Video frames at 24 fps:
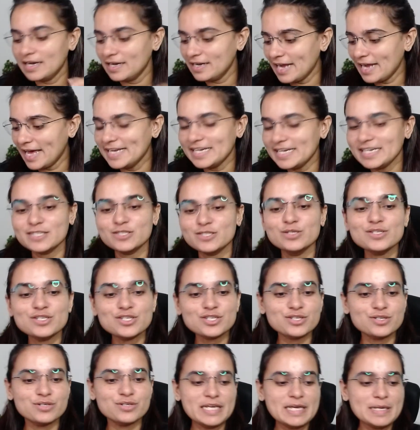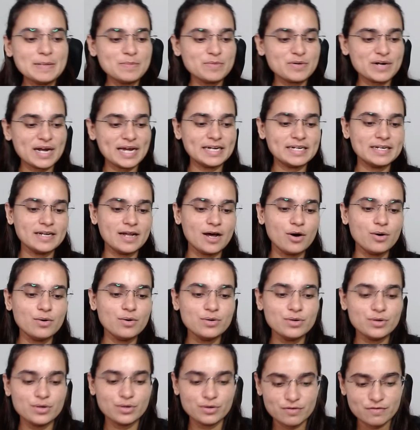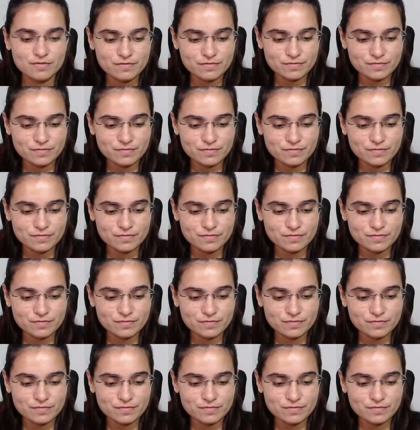like the stream right now.